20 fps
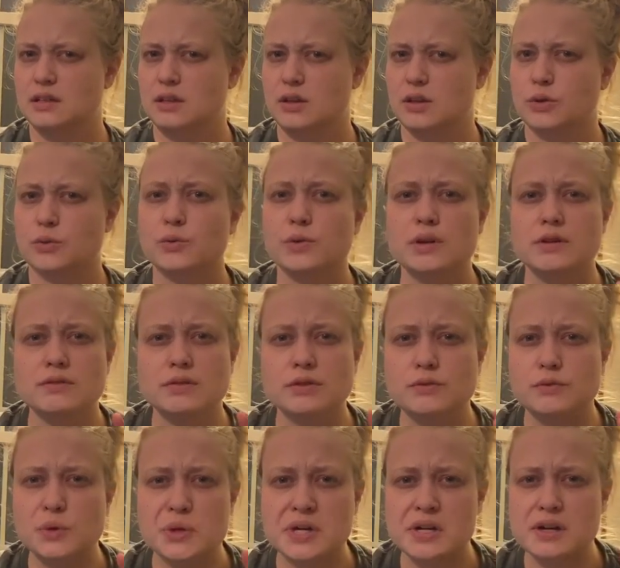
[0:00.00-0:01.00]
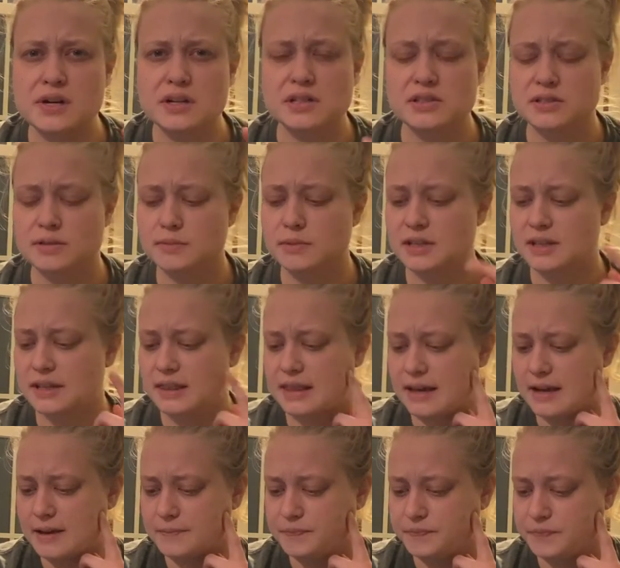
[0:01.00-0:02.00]
3 of the 4 are or something like
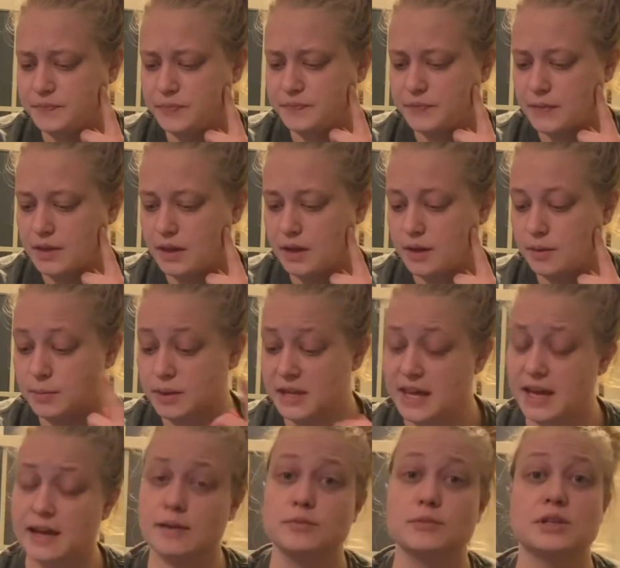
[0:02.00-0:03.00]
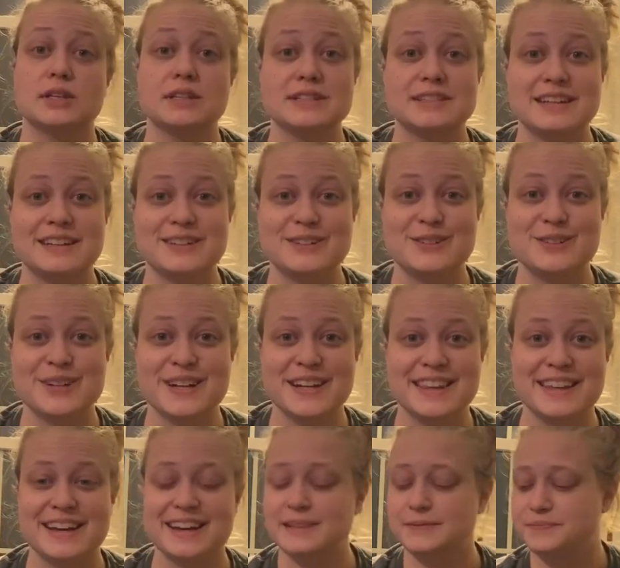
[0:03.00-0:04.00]
that. But yeah, I'm really excited to try
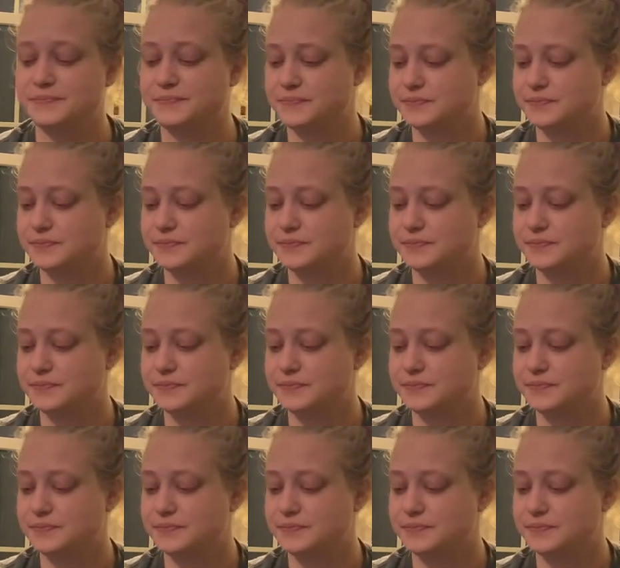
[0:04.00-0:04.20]
that.